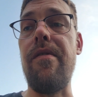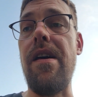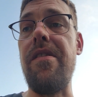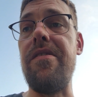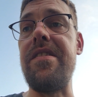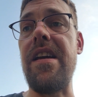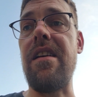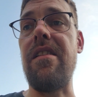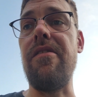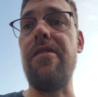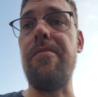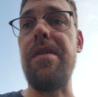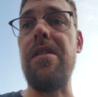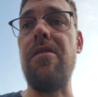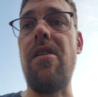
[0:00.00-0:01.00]
rather take a
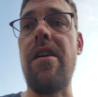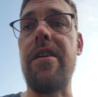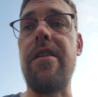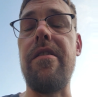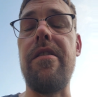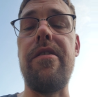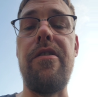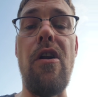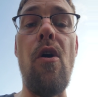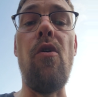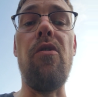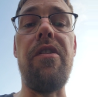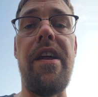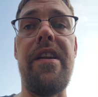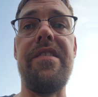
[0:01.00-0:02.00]
little bit longer and
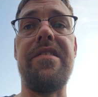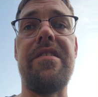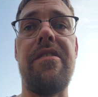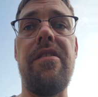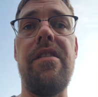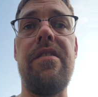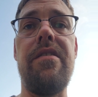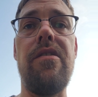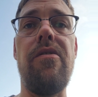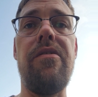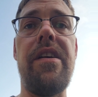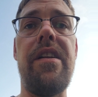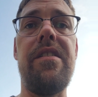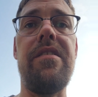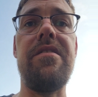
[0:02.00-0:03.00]
know that it's good, know
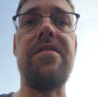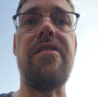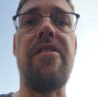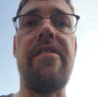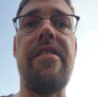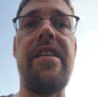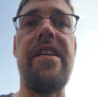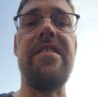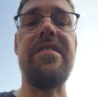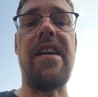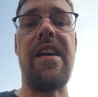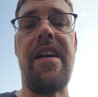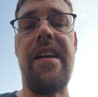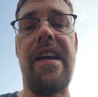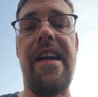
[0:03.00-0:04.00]
that it's sturdy. It's
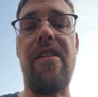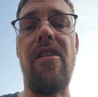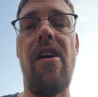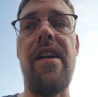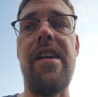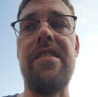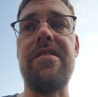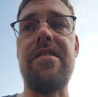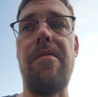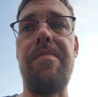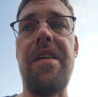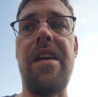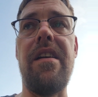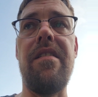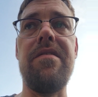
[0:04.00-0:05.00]
not going to get caught on
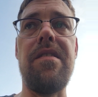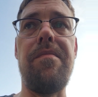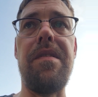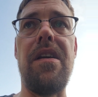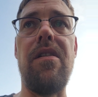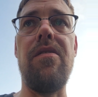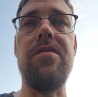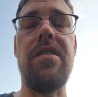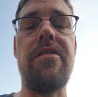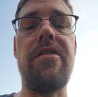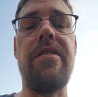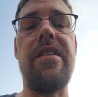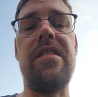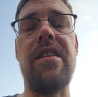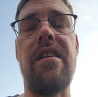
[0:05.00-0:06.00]
something if something goes
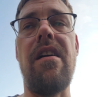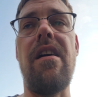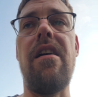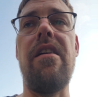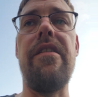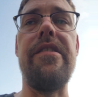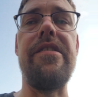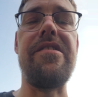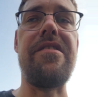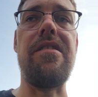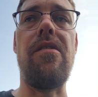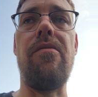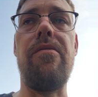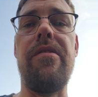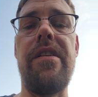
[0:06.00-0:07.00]
underneath the car or
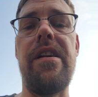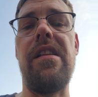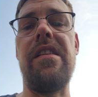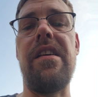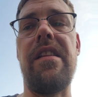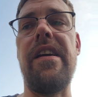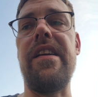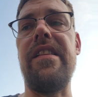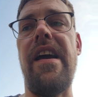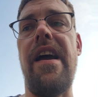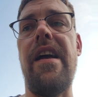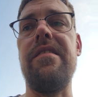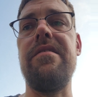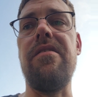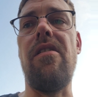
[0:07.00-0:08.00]
snow or anything like
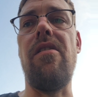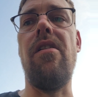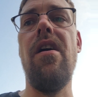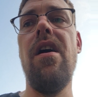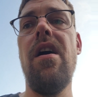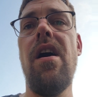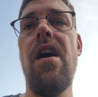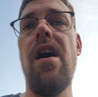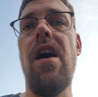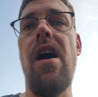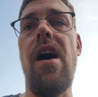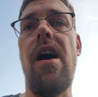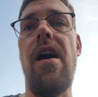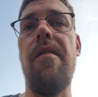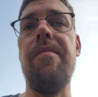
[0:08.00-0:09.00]
that. So
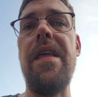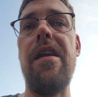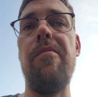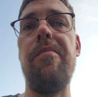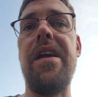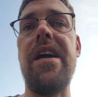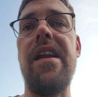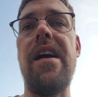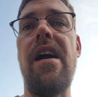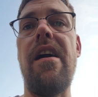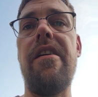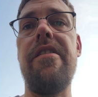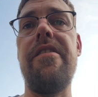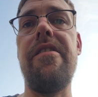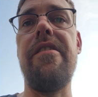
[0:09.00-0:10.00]
that'll be kind of
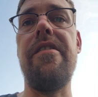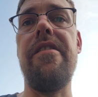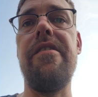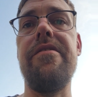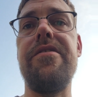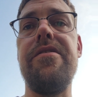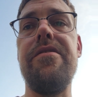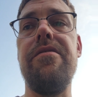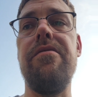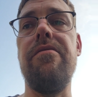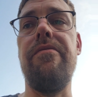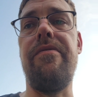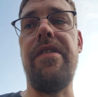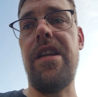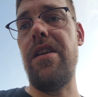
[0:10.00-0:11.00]
harder
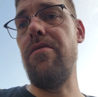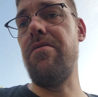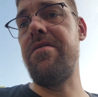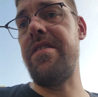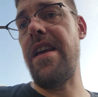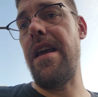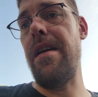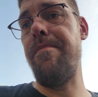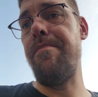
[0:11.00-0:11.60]
to videotape,